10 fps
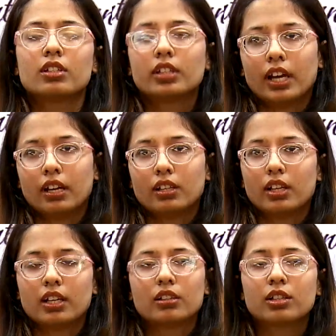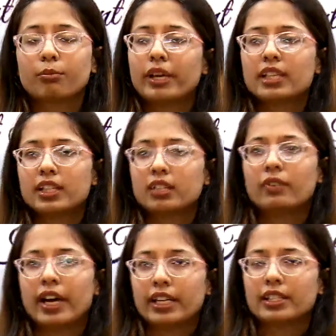Yeah, the best
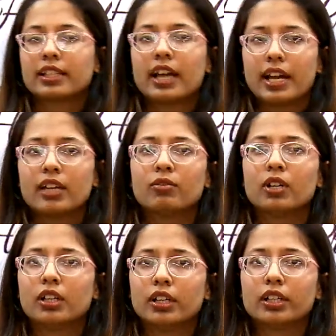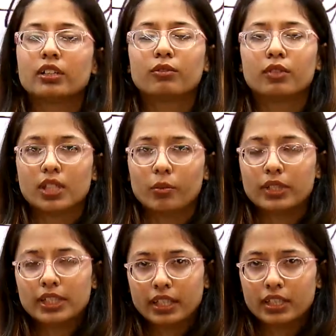advice that I have heard
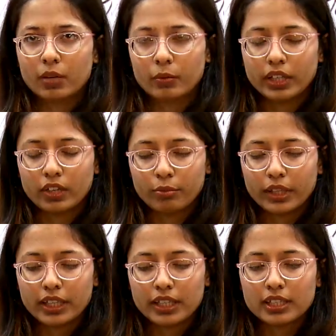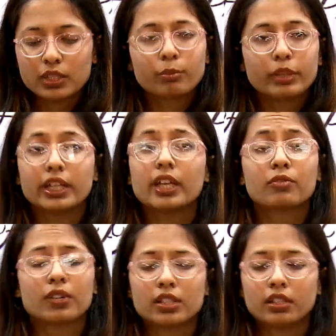someone give me is to be
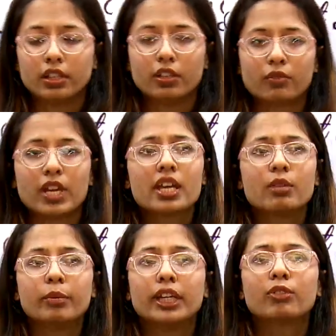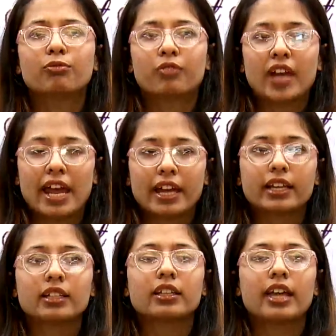assertive, being frank
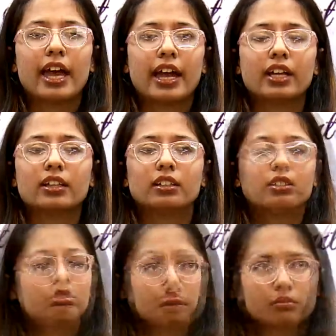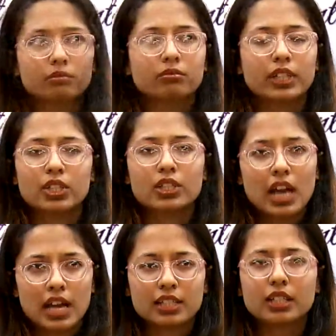and just
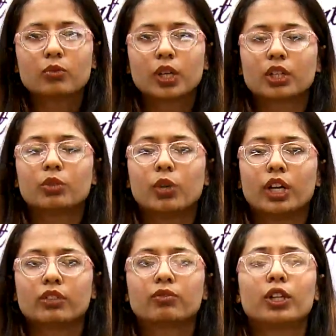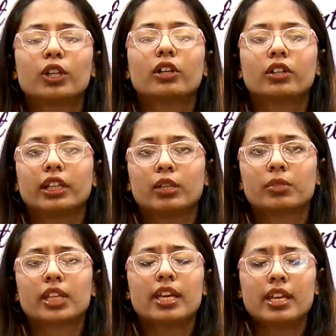asking what you want for your dreams.